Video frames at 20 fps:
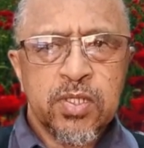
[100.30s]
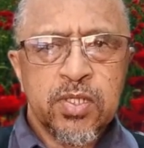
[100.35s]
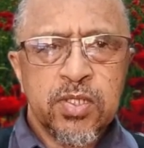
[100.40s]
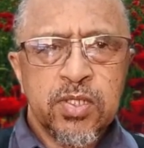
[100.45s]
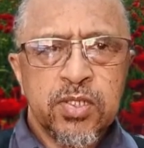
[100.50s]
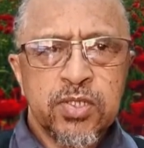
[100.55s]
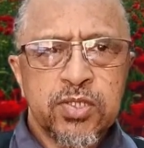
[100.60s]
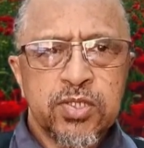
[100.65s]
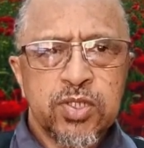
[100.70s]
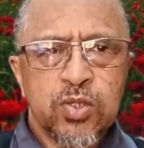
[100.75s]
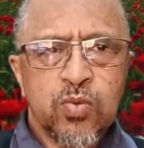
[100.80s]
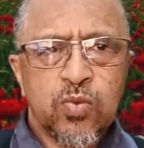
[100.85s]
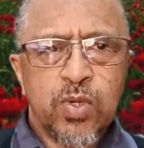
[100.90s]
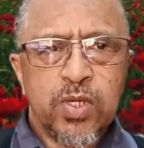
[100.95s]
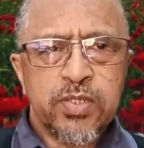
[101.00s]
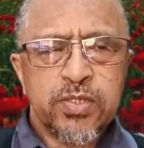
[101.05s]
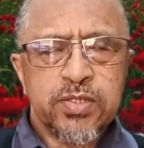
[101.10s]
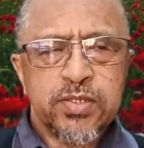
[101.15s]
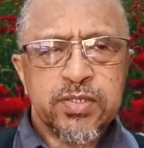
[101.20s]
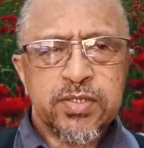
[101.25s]
So what
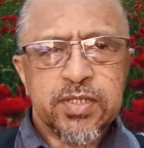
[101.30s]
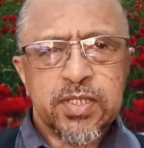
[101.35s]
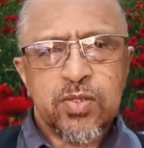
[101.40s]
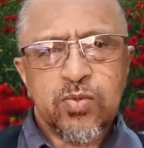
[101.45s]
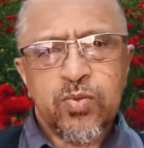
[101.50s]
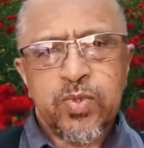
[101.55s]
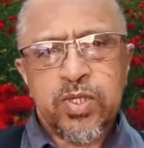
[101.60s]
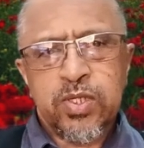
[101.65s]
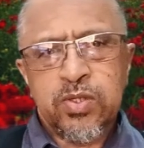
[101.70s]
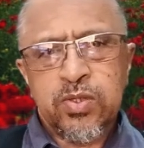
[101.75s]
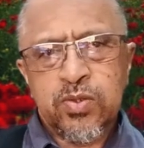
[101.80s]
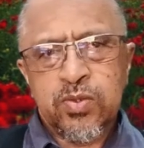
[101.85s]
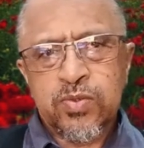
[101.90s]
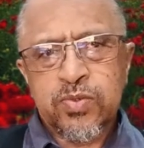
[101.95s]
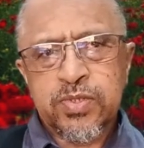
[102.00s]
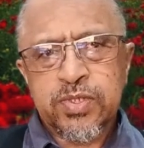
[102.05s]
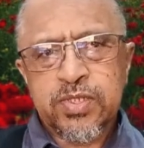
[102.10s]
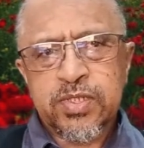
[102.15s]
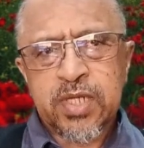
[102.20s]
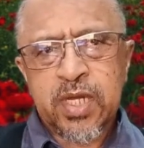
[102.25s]
we use
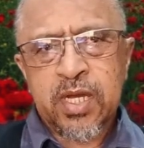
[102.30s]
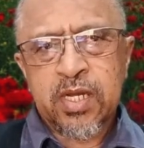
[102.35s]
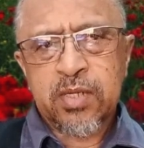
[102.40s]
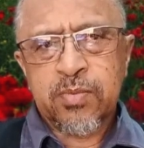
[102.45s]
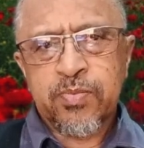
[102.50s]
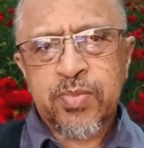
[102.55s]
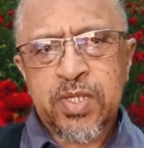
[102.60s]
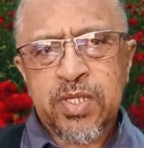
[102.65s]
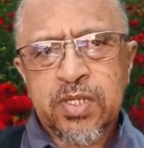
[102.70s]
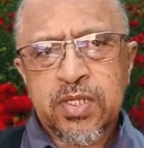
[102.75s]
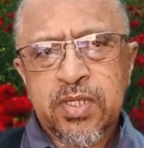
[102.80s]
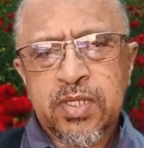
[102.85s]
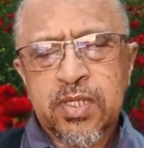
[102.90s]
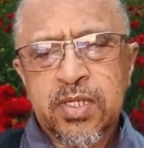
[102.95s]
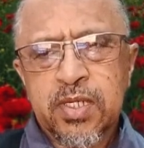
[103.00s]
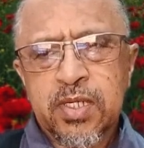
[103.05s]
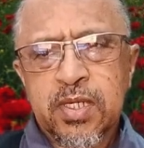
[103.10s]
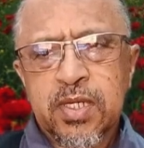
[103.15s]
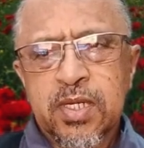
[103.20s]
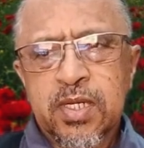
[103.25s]
in Arabic
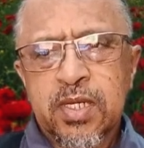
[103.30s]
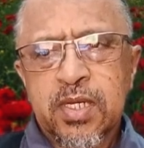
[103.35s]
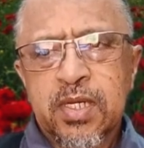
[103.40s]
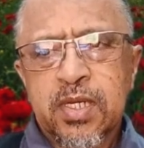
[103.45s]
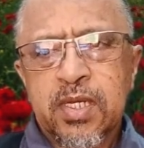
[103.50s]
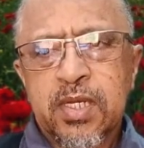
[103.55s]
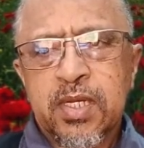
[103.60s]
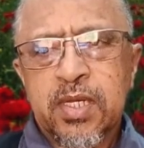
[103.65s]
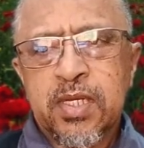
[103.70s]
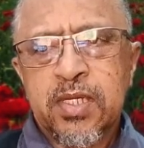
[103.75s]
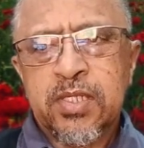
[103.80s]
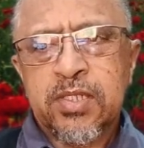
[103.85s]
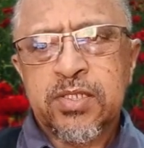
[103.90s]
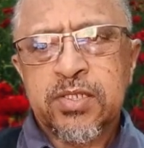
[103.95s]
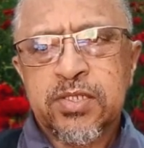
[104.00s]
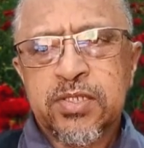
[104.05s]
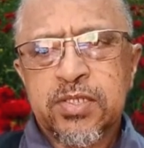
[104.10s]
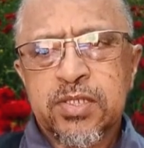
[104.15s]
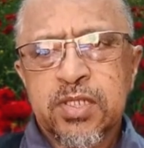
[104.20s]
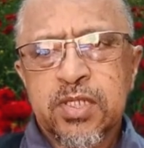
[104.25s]

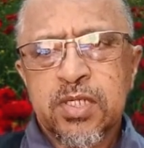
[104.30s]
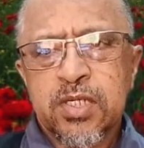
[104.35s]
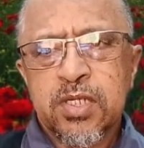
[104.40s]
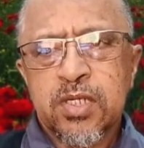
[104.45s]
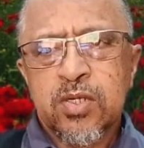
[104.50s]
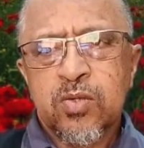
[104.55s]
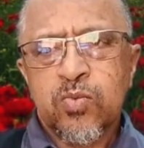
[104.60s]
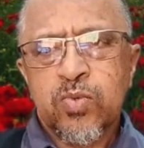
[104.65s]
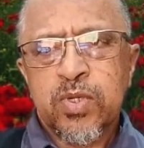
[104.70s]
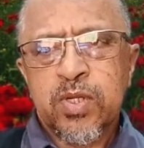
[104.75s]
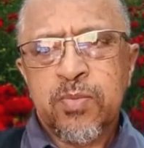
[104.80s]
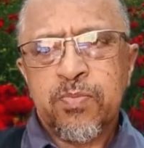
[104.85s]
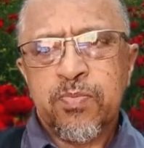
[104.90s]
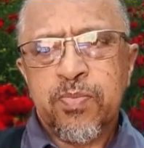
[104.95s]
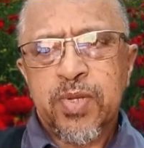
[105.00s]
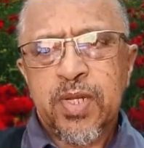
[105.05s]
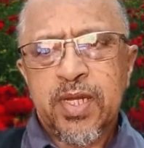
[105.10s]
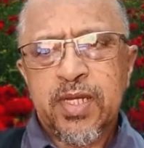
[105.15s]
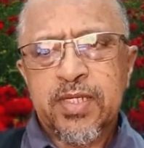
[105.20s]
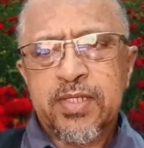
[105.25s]
is we
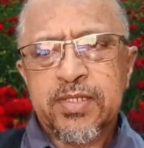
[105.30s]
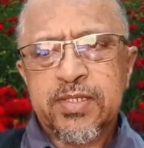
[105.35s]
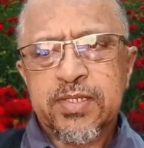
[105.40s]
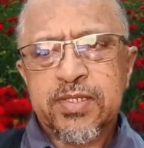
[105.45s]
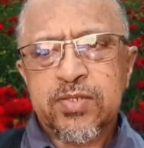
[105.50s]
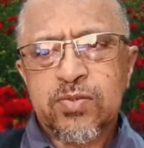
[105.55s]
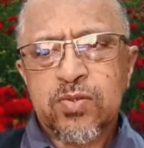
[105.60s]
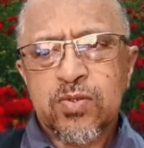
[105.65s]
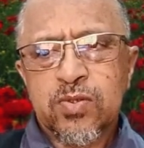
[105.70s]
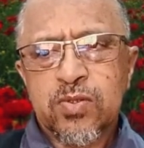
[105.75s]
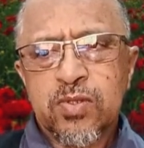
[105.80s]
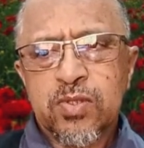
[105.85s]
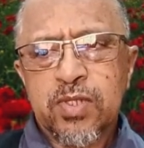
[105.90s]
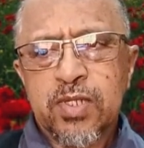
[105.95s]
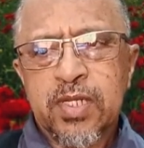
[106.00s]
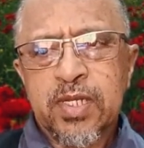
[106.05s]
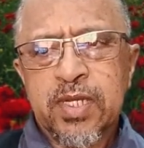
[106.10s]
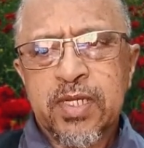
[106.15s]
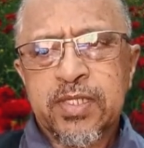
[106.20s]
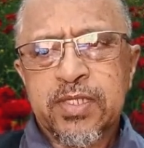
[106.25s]
replace all the
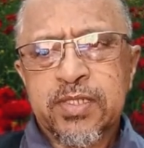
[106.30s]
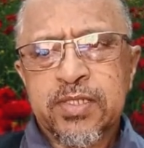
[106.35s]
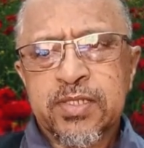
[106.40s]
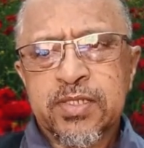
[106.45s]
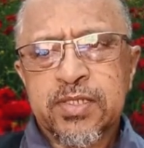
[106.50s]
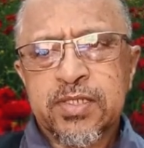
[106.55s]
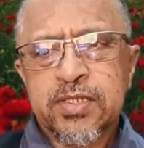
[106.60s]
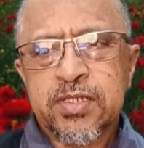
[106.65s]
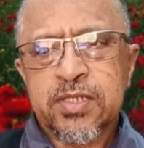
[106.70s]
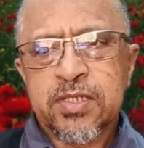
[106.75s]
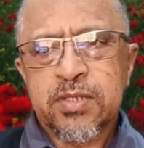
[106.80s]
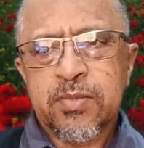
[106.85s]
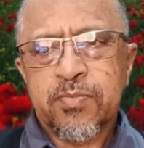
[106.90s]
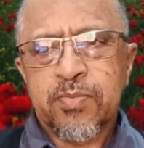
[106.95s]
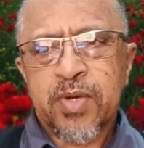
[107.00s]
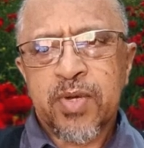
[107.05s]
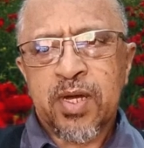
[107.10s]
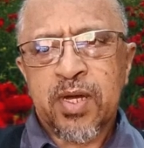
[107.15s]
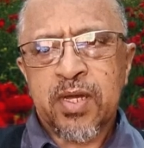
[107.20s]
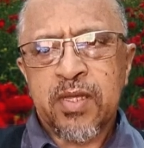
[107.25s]
letters
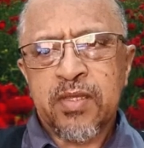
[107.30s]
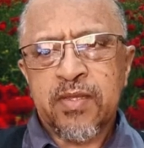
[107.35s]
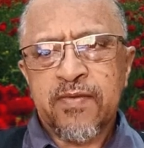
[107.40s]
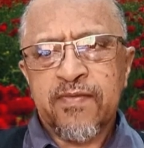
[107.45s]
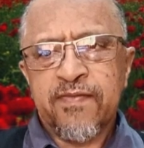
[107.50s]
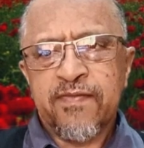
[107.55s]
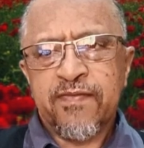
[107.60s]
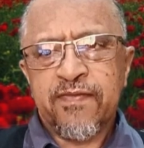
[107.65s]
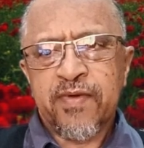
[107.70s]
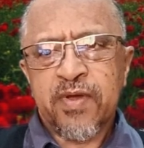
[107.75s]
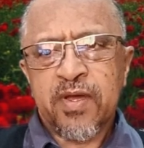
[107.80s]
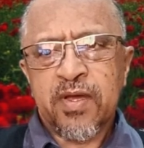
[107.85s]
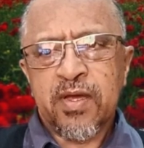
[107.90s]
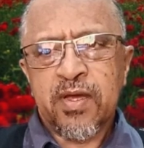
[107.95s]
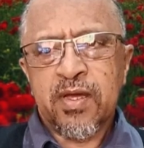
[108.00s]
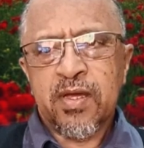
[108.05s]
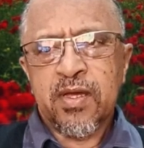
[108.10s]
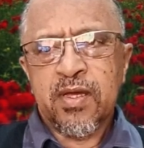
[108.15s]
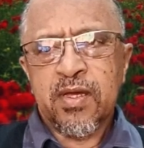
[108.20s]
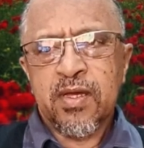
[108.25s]
by the
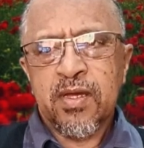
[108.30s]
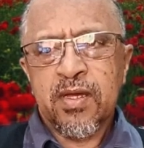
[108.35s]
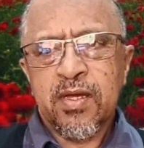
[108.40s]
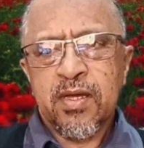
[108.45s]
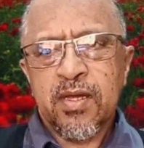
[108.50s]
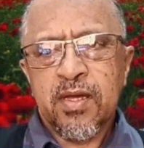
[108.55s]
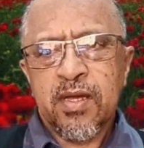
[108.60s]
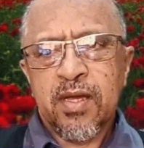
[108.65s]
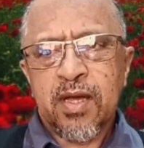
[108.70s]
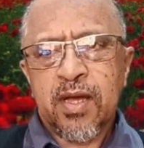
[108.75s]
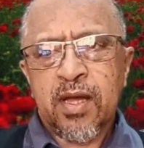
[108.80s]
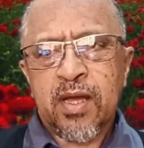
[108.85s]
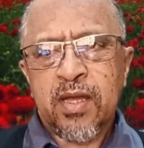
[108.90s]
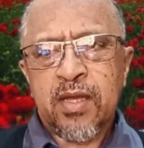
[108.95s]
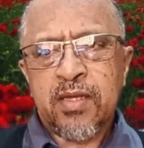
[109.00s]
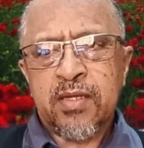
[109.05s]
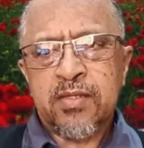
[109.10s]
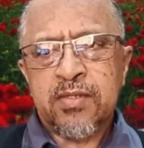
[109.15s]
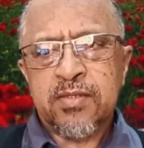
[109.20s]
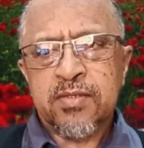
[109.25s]
fa,
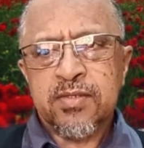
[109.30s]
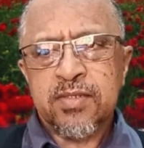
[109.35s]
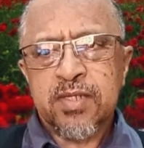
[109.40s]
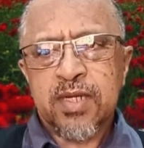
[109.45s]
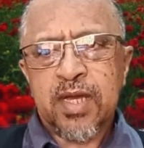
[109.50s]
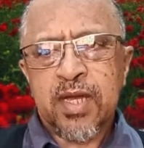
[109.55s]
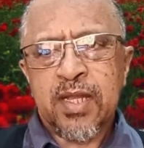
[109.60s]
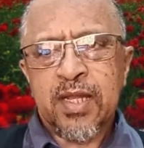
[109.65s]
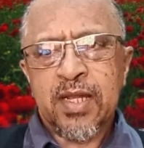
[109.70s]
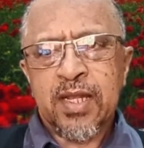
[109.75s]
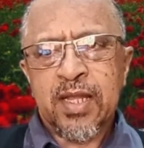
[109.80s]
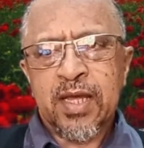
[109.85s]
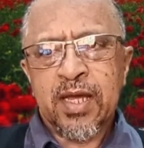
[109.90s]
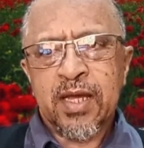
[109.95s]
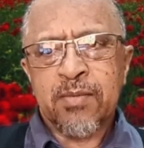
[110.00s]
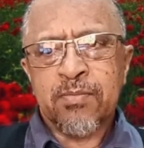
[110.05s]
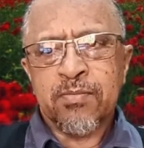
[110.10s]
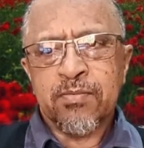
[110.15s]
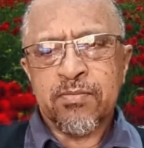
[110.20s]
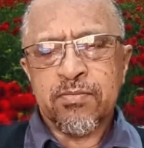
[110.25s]
ain, and
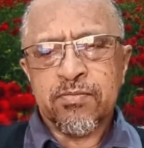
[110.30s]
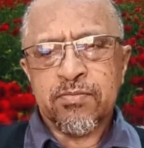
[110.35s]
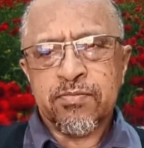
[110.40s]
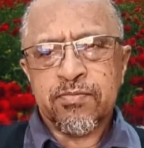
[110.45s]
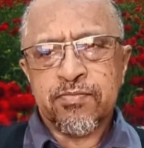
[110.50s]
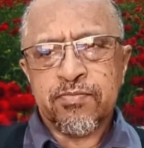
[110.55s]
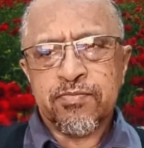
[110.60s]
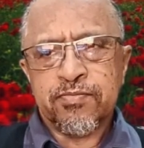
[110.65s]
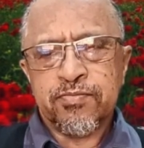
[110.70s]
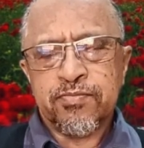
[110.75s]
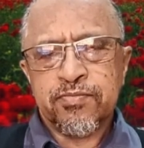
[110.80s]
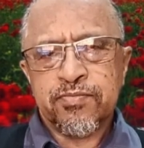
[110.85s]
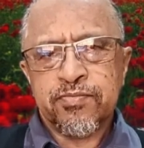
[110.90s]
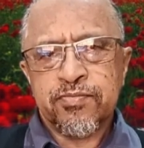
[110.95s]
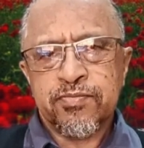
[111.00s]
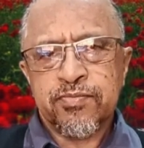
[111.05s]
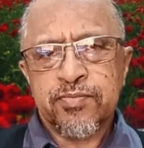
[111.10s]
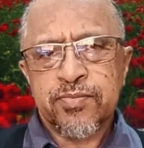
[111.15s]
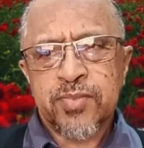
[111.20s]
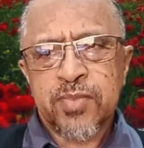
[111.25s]
lam.
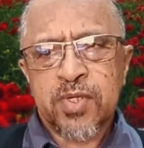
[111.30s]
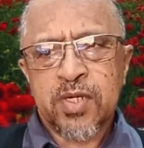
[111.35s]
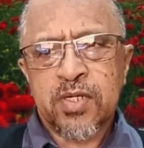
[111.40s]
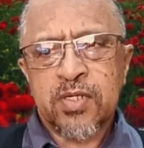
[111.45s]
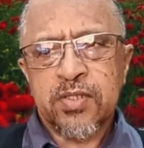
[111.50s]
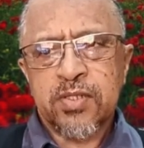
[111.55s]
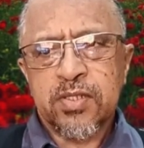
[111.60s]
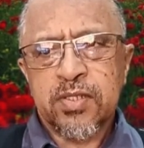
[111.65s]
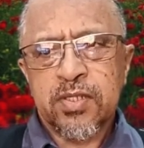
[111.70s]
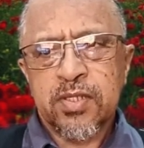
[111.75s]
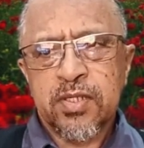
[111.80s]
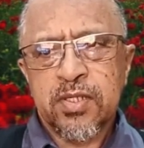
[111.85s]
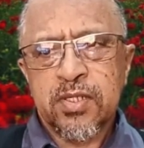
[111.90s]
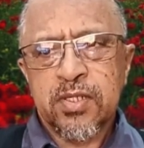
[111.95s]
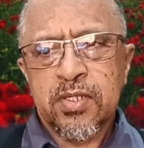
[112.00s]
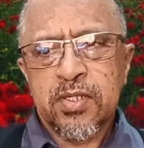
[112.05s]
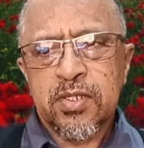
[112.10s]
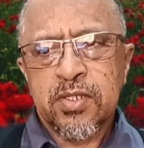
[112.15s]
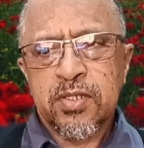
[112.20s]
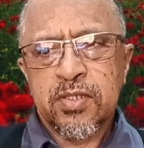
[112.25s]
Right?
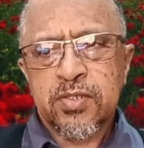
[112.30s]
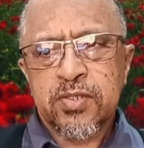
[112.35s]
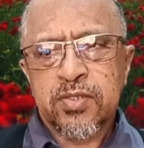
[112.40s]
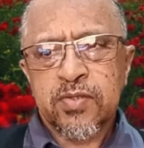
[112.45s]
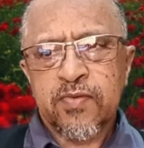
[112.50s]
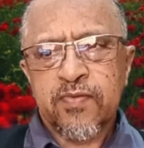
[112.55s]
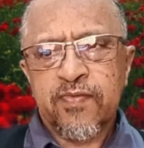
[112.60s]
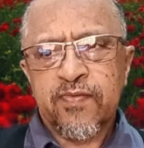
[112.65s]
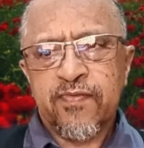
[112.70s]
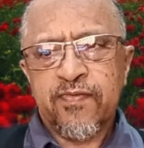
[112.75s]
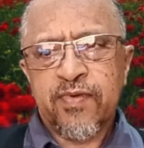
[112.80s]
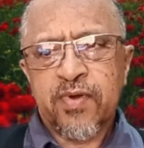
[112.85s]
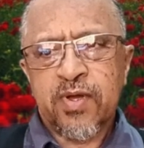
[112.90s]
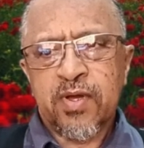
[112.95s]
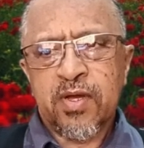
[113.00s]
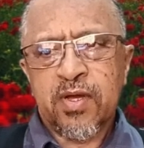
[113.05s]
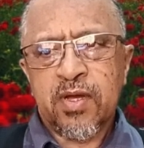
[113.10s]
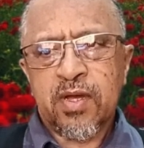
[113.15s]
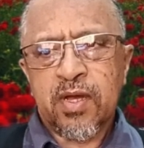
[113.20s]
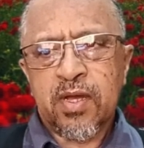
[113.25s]
So
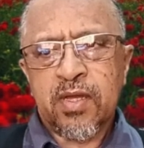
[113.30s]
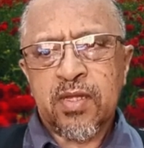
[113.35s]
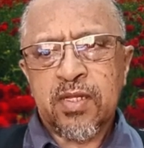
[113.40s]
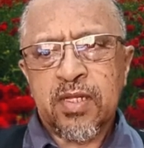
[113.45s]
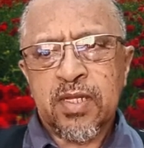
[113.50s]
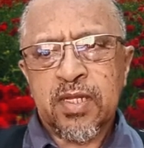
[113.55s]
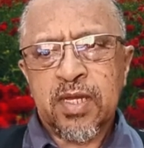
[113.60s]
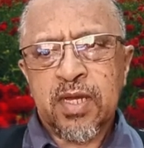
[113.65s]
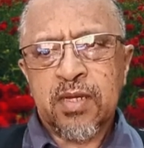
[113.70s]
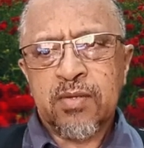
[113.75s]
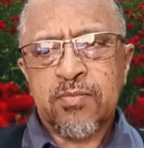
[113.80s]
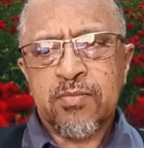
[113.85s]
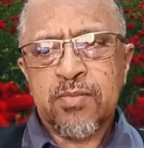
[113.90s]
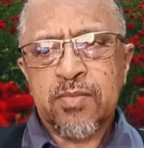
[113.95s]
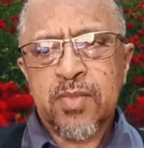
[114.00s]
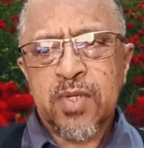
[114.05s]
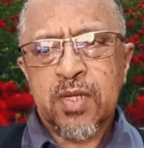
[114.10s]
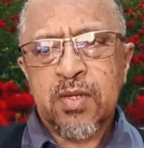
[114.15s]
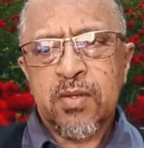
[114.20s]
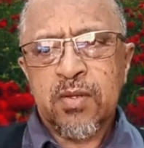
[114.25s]
fa, ain, lam,
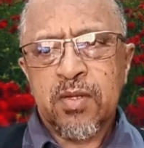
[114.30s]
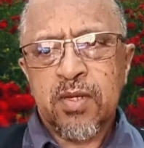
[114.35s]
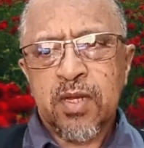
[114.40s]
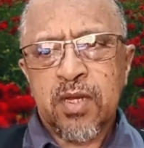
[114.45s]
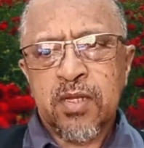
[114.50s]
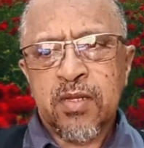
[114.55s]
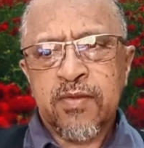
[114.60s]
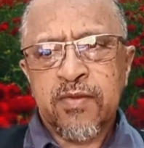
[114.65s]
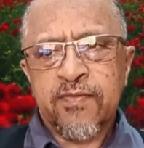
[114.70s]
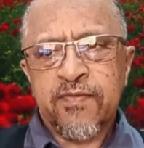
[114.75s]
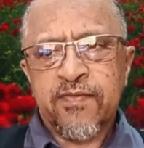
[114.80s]
and